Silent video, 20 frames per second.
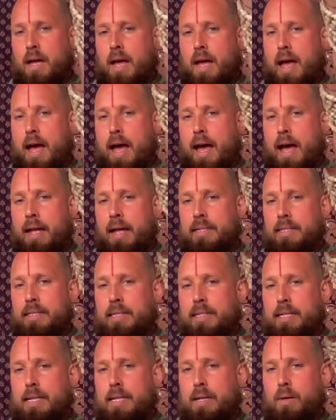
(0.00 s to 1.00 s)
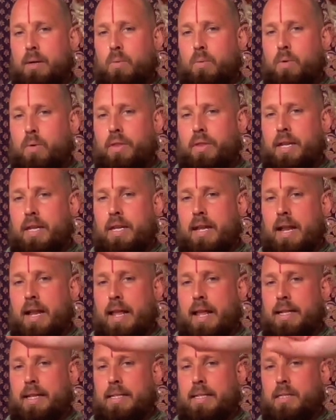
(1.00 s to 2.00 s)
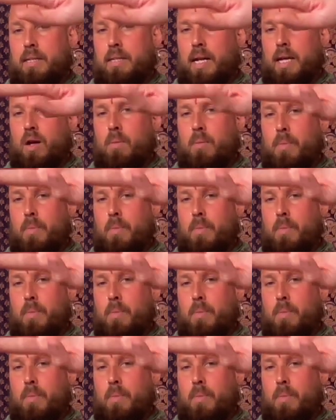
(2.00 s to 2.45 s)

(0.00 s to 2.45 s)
and with inhalation they come